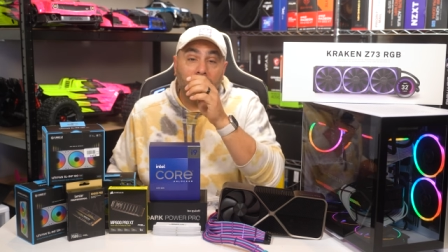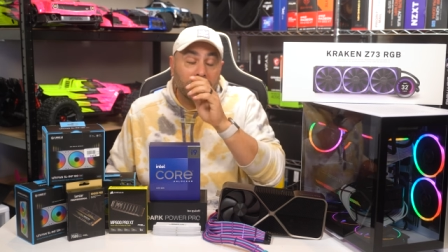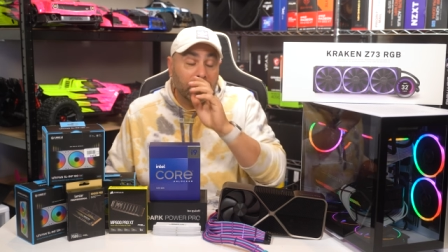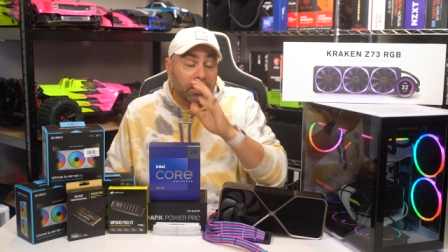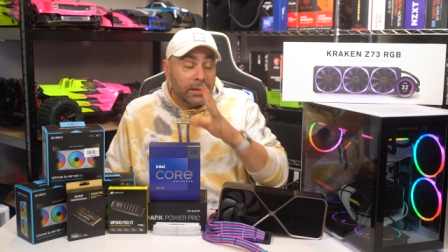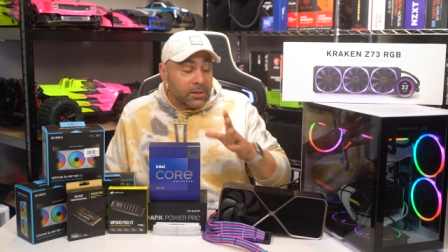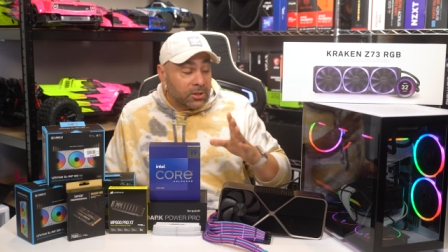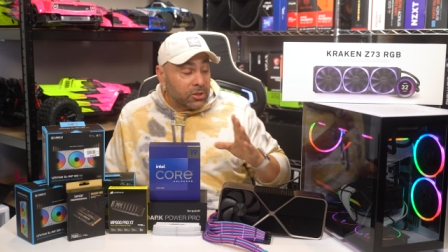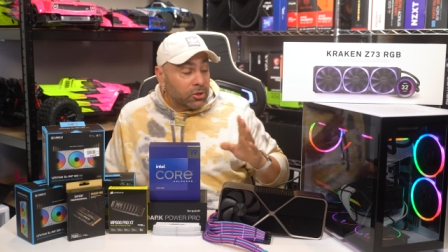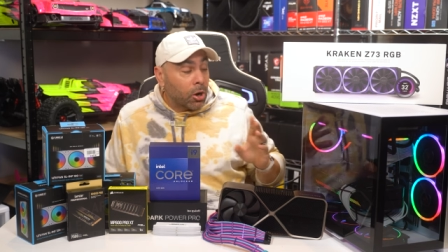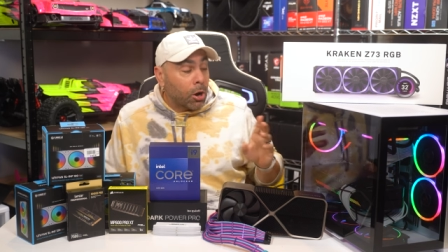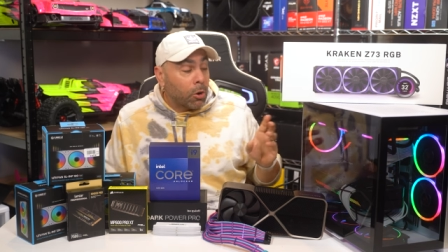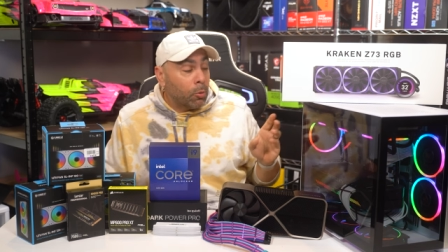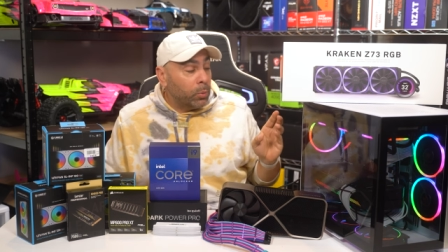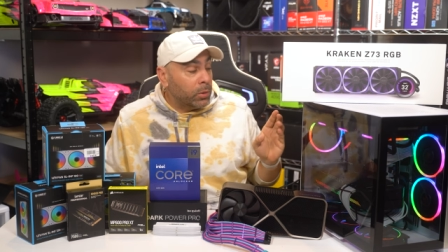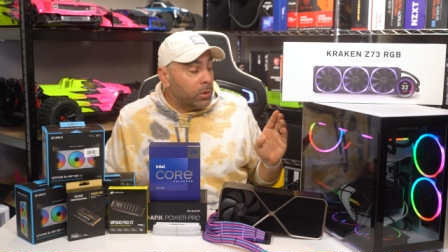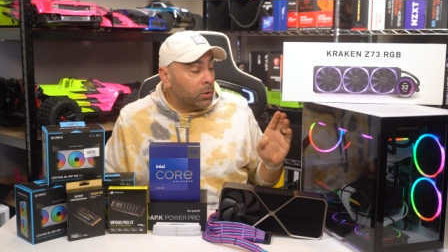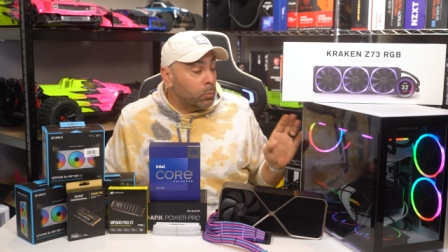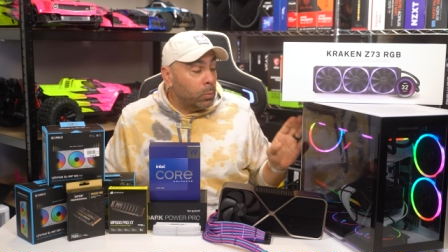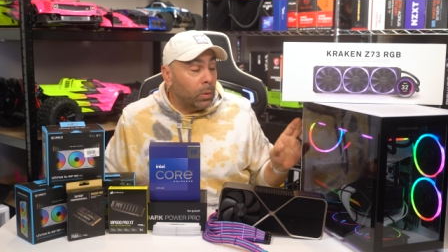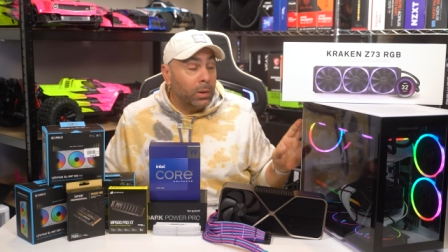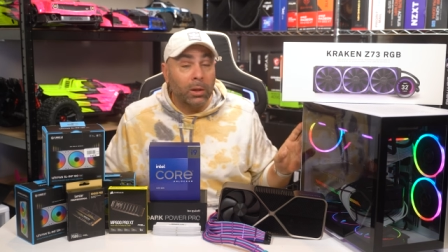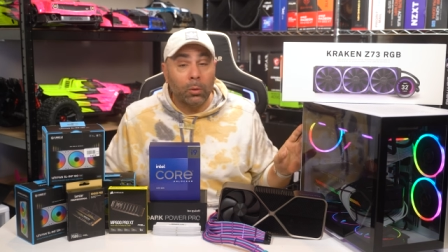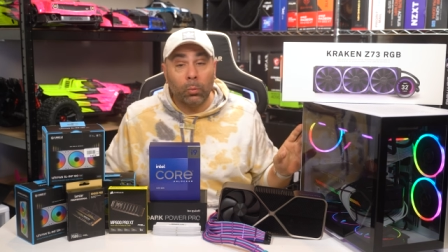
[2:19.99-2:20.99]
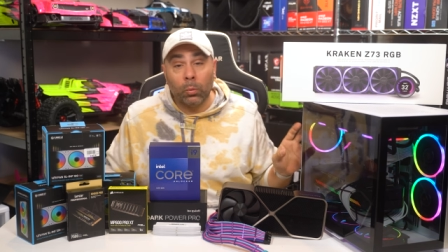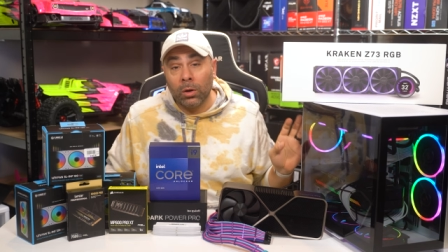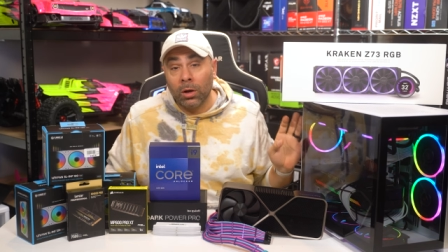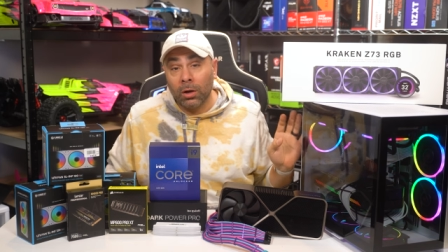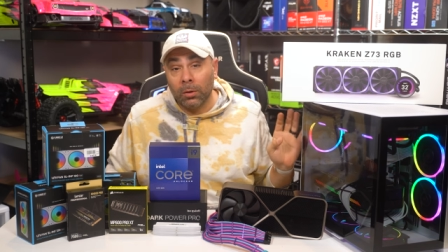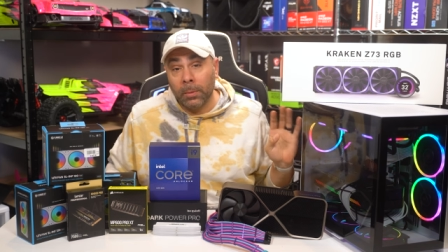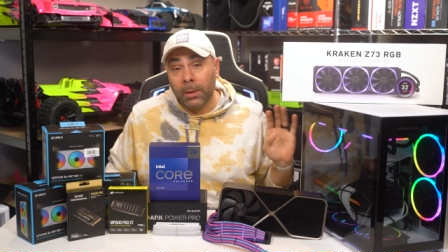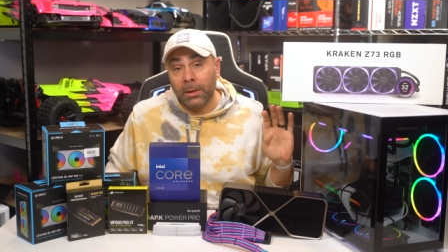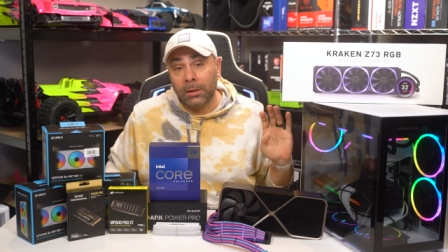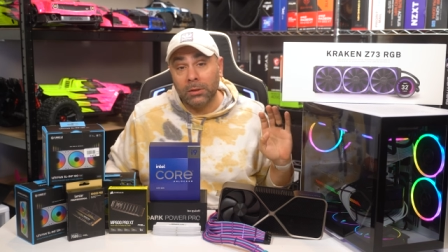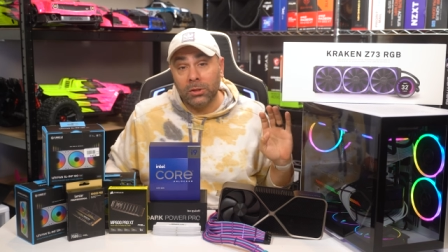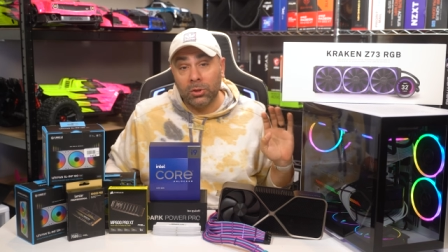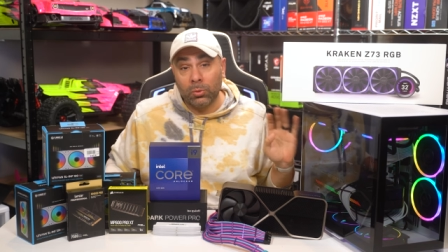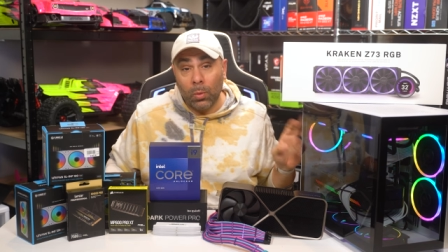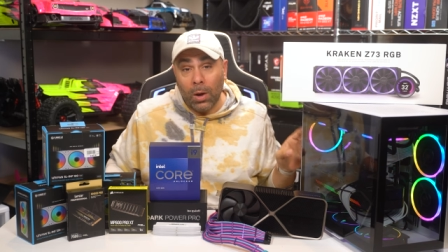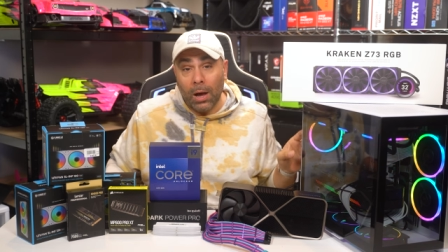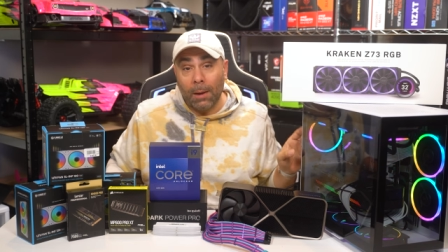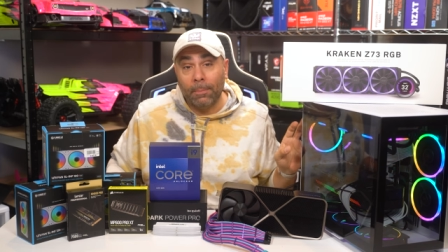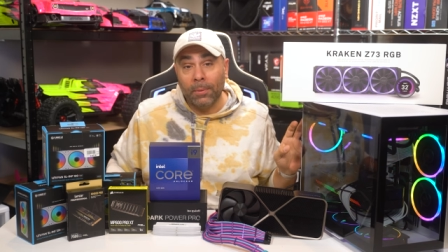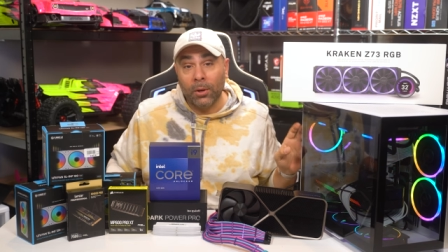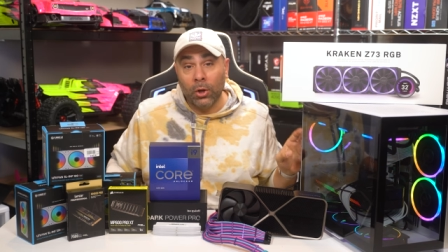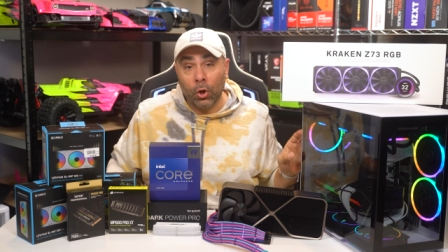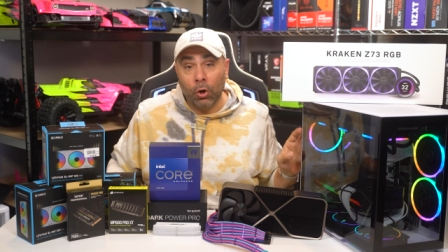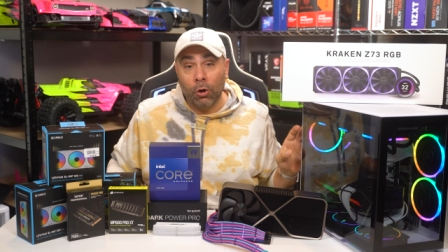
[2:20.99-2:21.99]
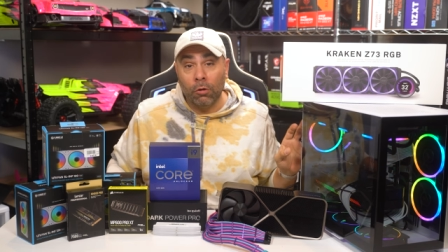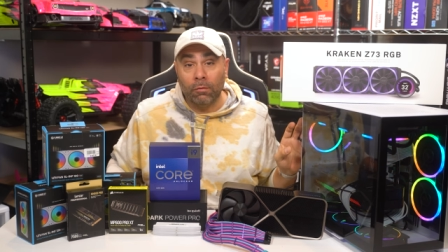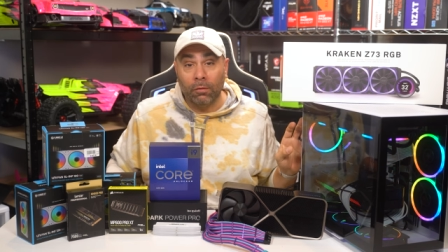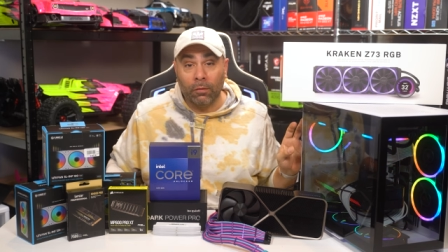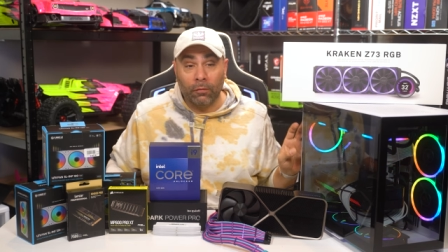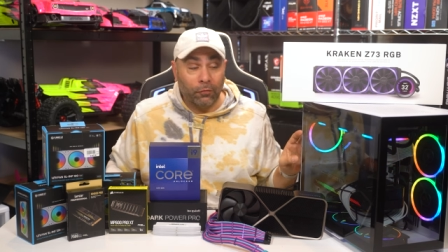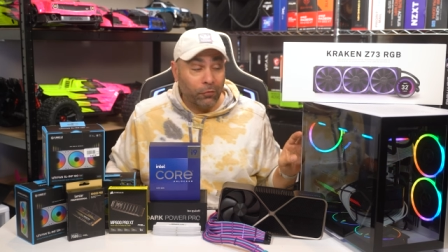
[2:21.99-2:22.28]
And let's start with the one that we're gonna be swapping over